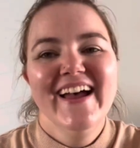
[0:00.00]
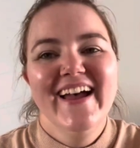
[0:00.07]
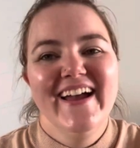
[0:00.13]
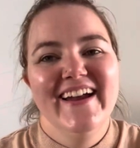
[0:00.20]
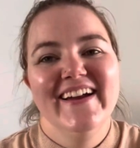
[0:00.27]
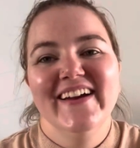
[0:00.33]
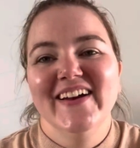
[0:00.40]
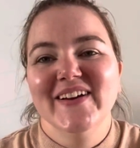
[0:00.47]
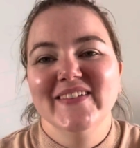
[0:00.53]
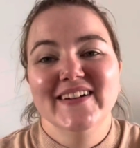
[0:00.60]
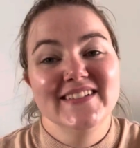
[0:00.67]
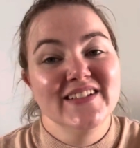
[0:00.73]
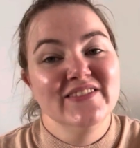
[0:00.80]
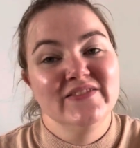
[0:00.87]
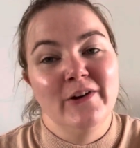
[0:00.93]
I
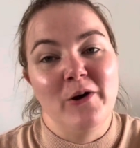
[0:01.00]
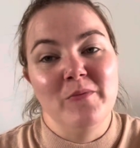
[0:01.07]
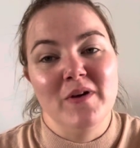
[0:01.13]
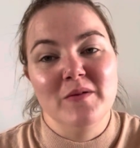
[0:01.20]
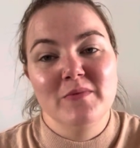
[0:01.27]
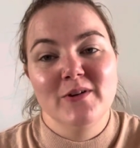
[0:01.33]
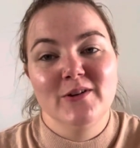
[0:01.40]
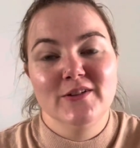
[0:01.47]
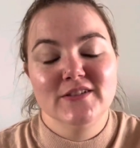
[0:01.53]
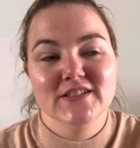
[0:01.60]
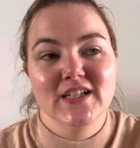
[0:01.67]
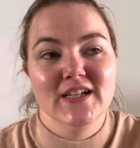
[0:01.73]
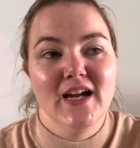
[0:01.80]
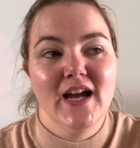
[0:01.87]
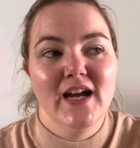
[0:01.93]
didn't film it because
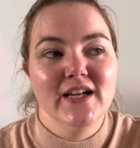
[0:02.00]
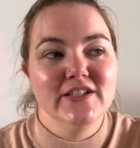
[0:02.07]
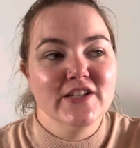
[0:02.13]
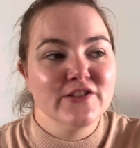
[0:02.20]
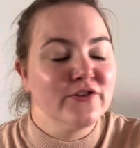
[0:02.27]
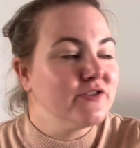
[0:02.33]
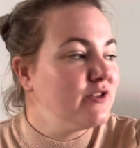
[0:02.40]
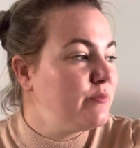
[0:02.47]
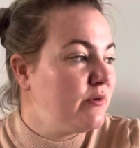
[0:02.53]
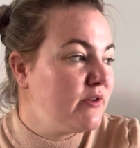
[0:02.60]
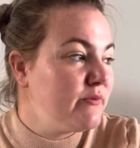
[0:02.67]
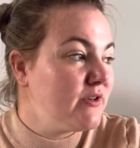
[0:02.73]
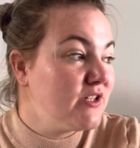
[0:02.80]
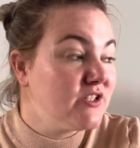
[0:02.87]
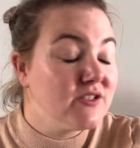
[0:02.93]
it just got to the point
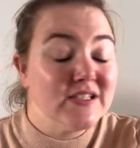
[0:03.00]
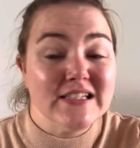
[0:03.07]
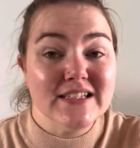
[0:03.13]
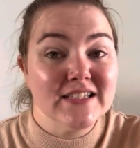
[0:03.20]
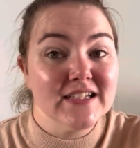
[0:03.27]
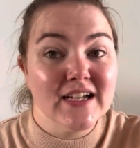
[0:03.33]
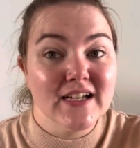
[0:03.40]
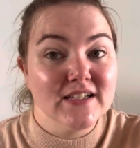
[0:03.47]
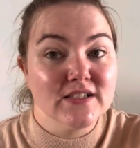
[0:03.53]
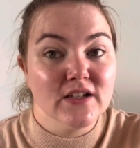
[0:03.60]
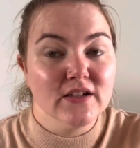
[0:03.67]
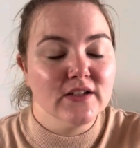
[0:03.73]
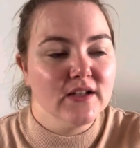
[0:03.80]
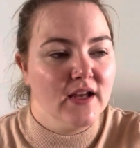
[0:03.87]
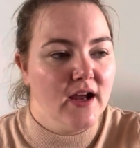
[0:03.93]
where I just needed to get it done.